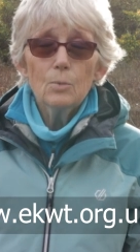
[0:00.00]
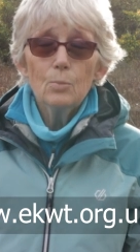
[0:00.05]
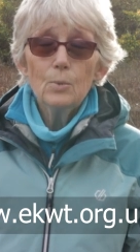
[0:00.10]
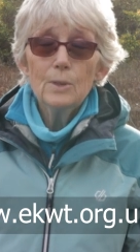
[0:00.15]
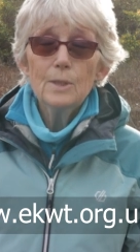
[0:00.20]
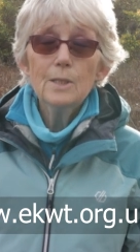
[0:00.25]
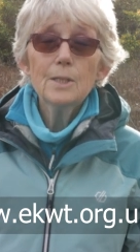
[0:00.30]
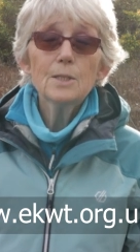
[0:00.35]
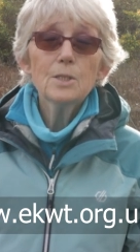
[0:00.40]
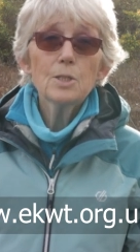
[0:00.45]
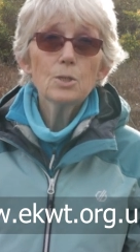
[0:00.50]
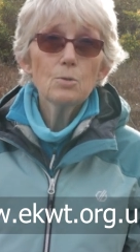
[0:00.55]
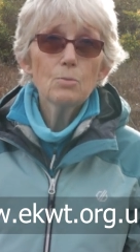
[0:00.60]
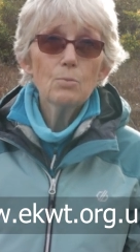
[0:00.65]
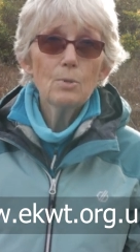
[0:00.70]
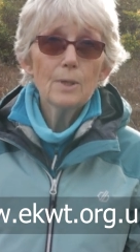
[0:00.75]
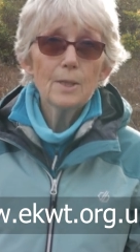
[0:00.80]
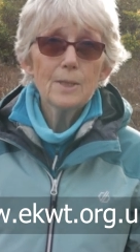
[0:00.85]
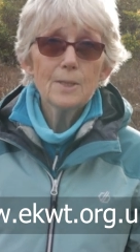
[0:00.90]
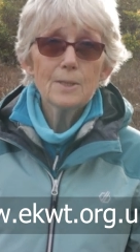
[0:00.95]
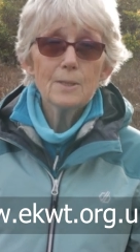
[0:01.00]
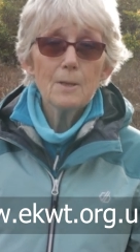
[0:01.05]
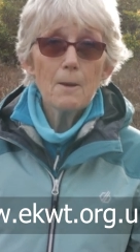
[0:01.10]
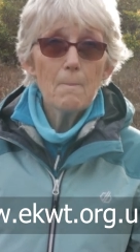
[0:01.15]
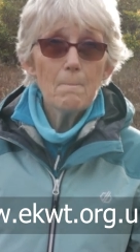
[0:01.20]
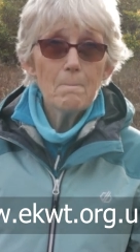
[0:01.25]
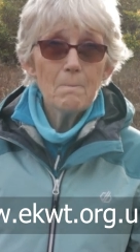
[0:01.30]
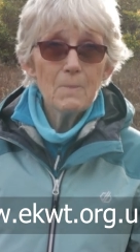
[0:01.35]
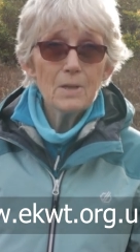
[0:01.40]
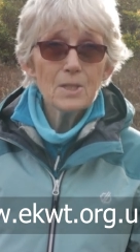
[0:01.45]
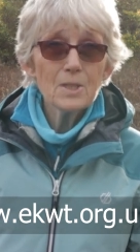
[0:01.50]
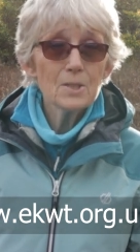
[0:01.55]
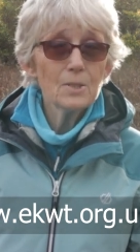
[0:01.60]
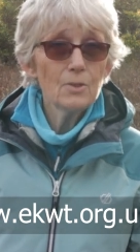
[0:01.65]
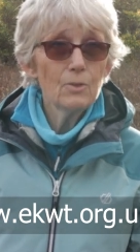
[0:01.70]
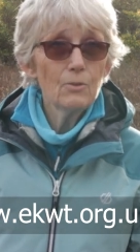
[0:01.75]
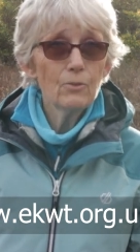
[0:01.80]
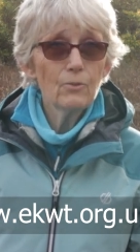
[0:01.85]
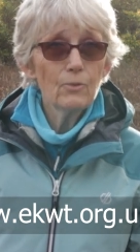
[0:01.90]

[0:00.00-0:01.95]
We need to raise a massive